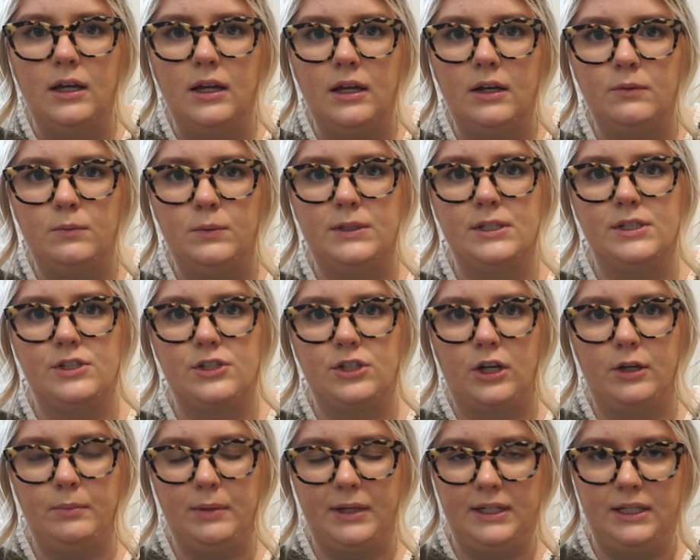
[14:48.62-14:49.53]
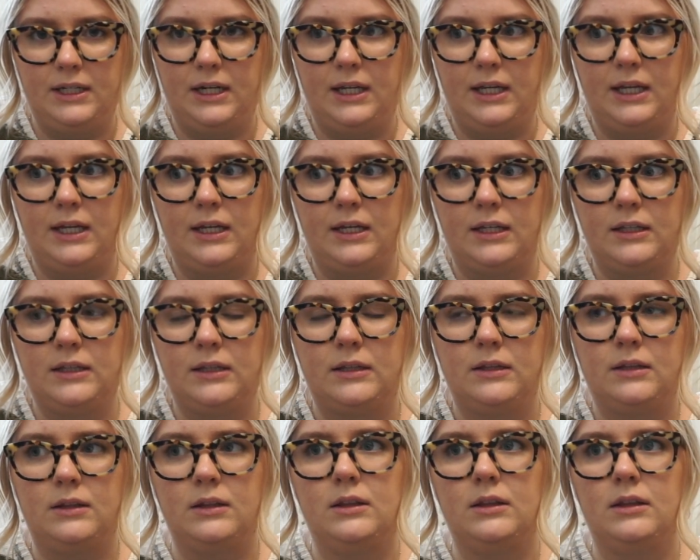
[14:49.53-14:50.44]
we start by knitting
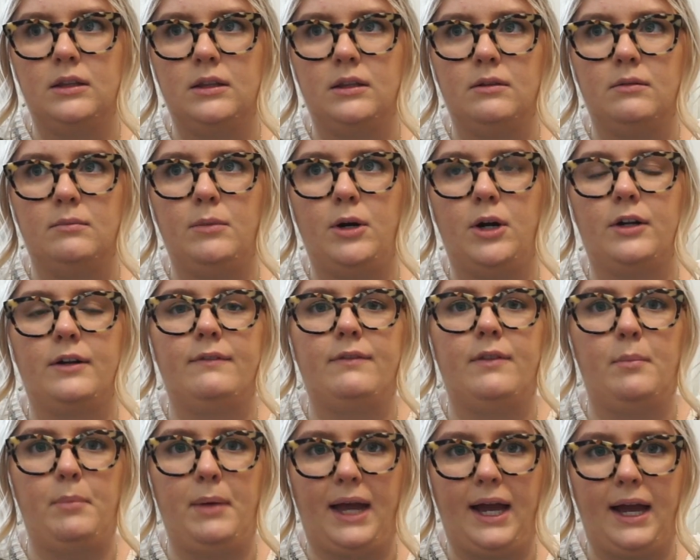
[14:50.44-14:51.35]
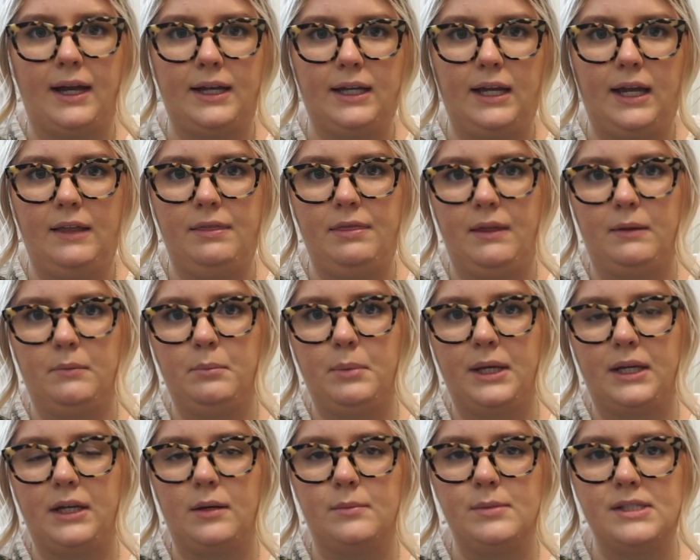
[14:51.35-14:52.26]
part of the back and then
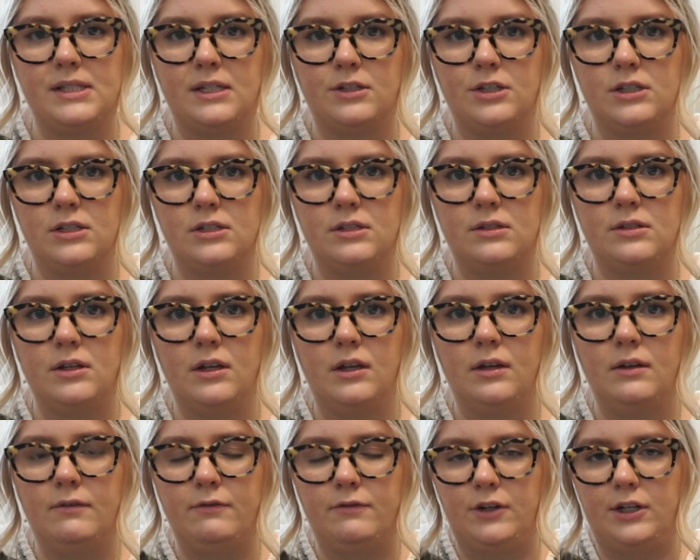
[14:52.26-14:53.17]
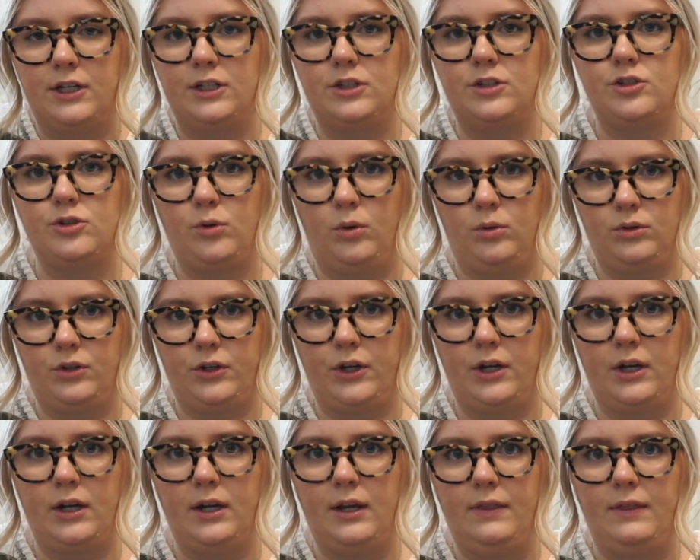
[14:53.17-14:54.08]
pick up stitches for each shoulder
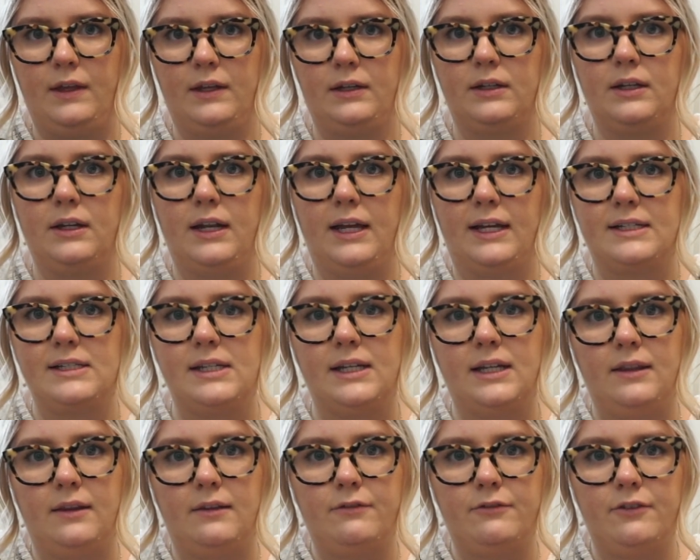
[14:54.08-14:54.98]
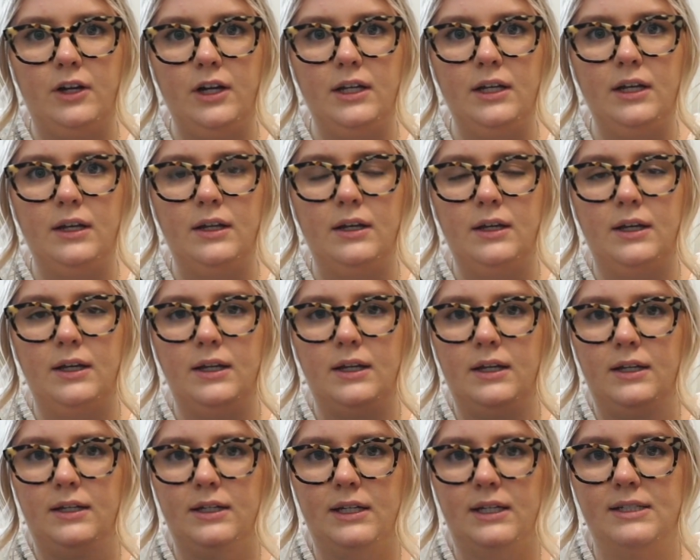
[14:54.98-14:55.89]
and then connect it in the front,
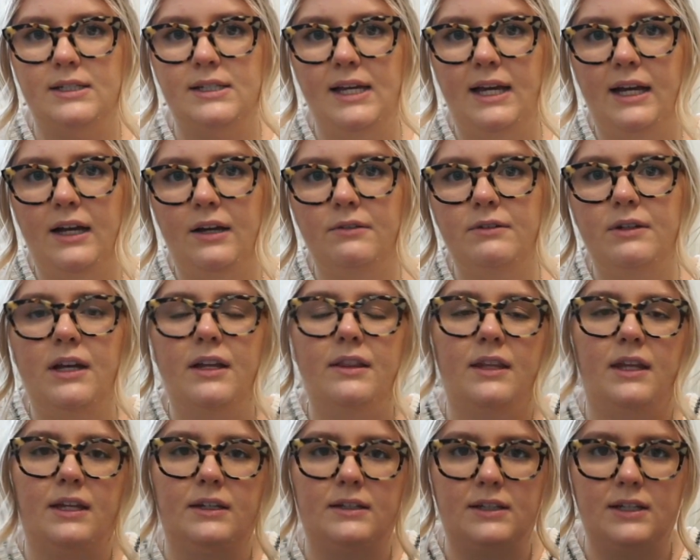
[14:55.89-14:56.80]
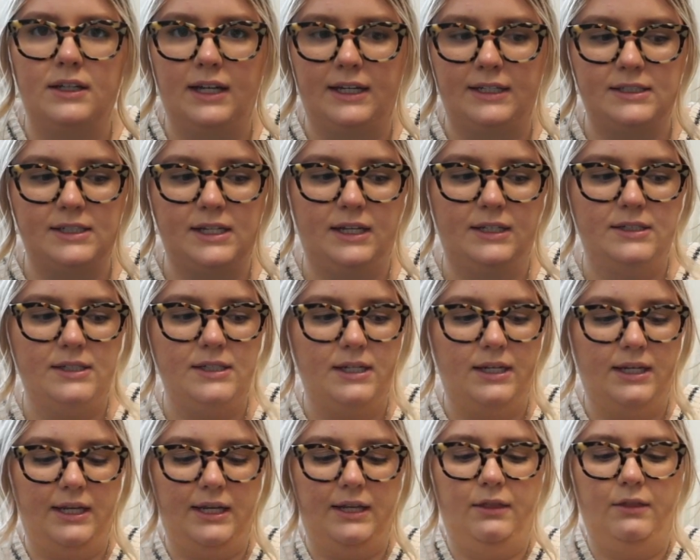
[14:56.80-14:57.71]
knit down, and then connect it to
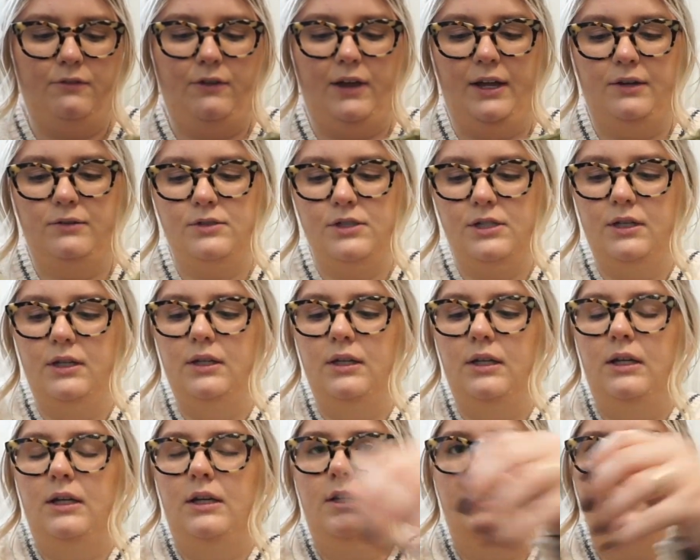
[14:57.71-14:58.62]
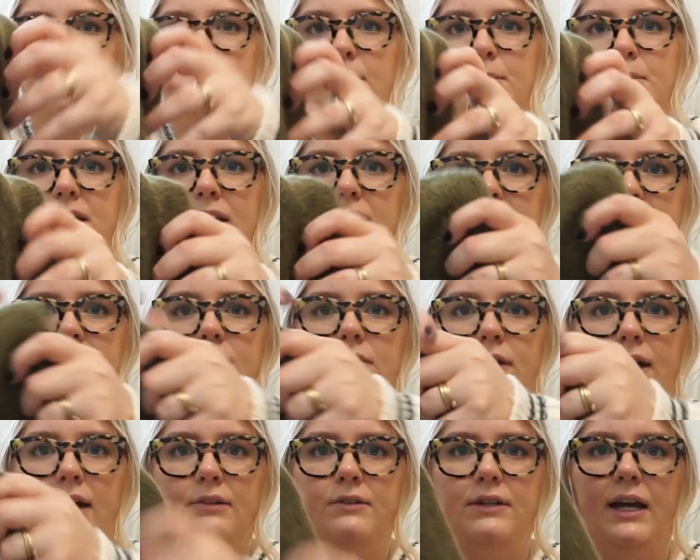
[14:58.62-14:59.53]
knit in the round. So I'm knitting in the
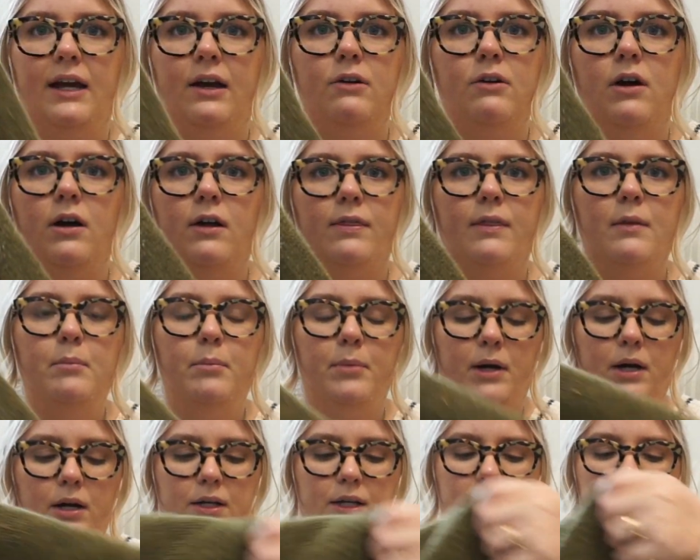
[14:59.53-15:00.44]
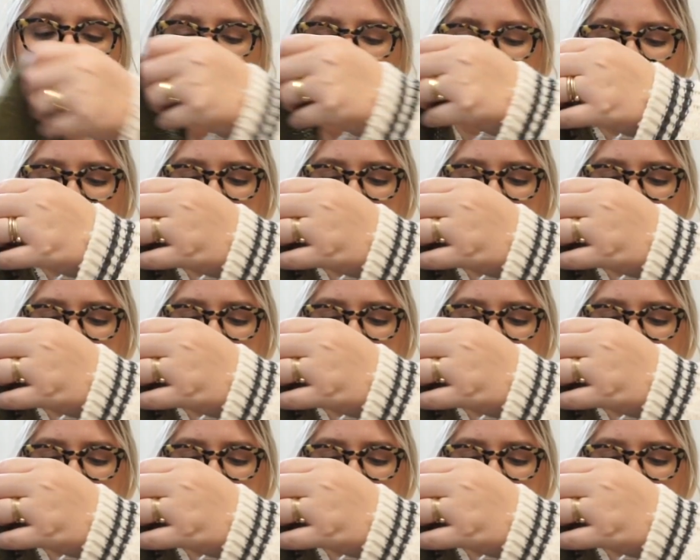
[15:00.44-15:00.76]
round now on the body,